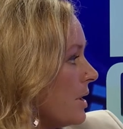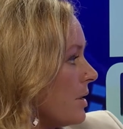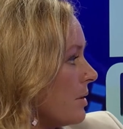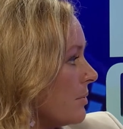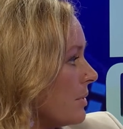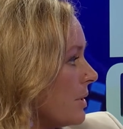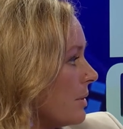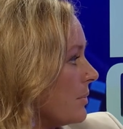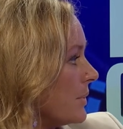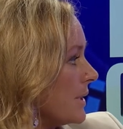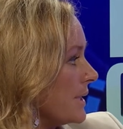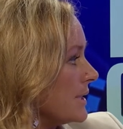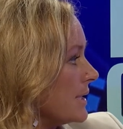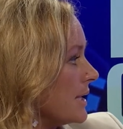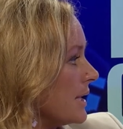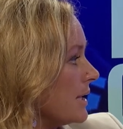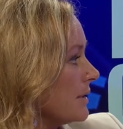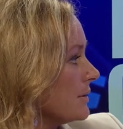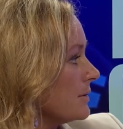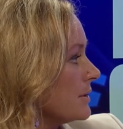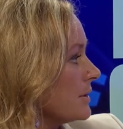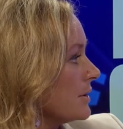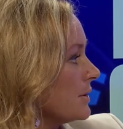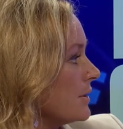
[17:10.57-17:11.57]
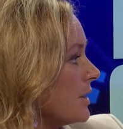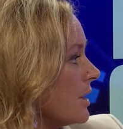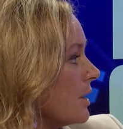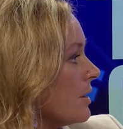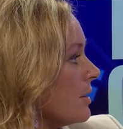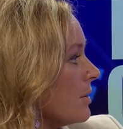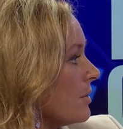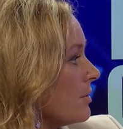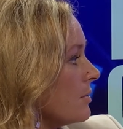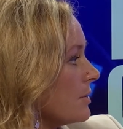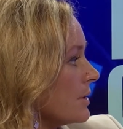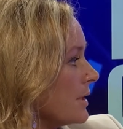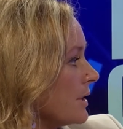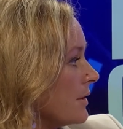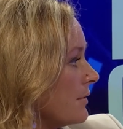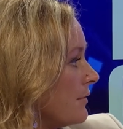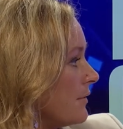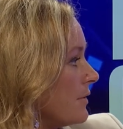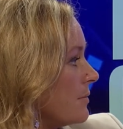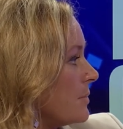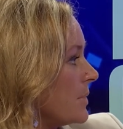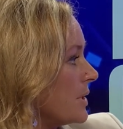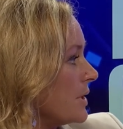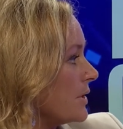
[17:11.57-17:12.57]
what we tend to know in the
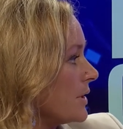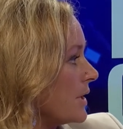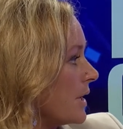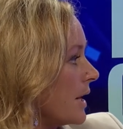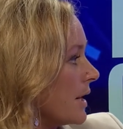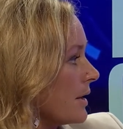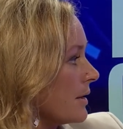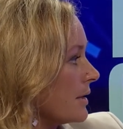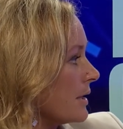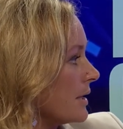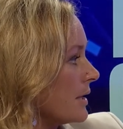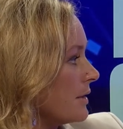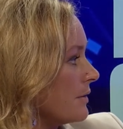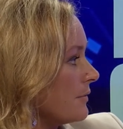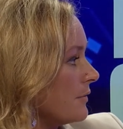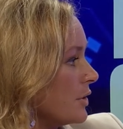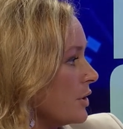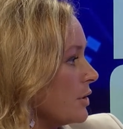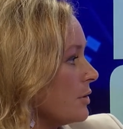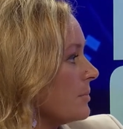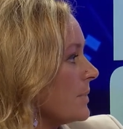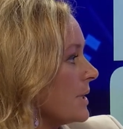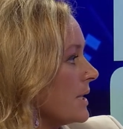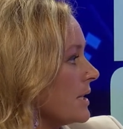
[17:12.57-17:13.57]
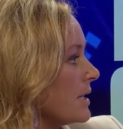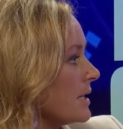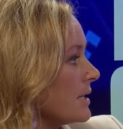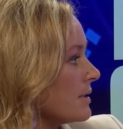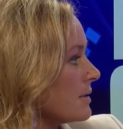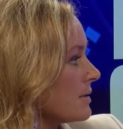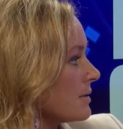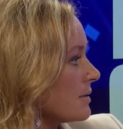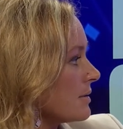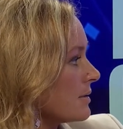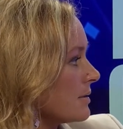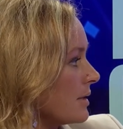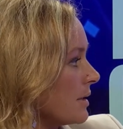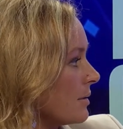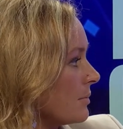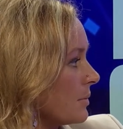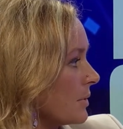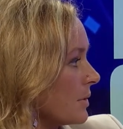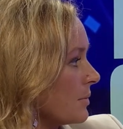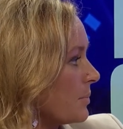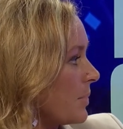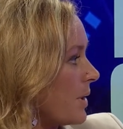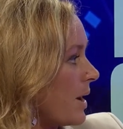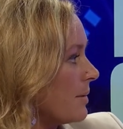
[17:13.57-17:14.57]
familiarity of humanness is that
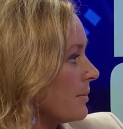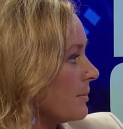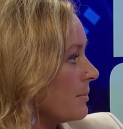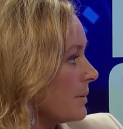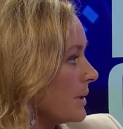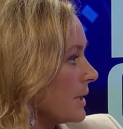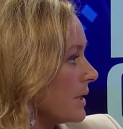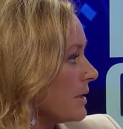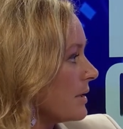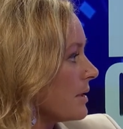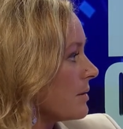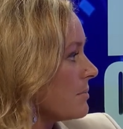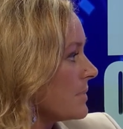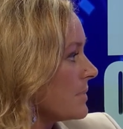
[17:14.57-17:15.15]
we're probably going to